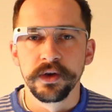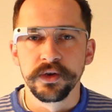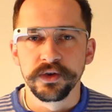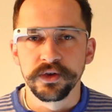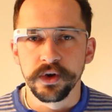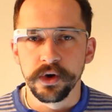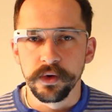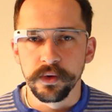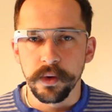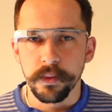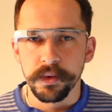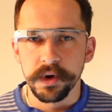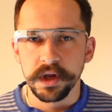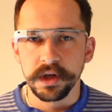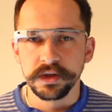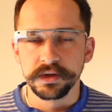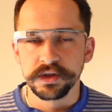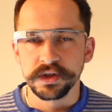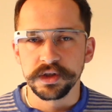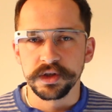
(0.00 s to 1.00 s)
So I'm
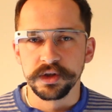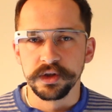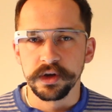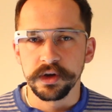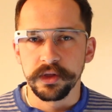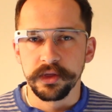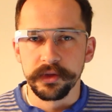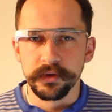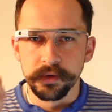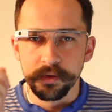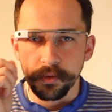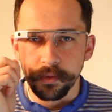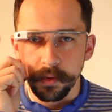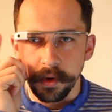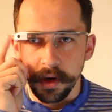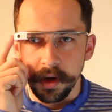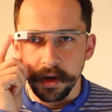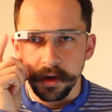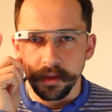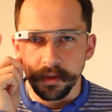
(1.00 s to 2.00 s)
going to just look
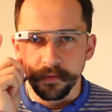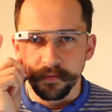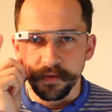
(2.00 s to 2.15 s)
through uh,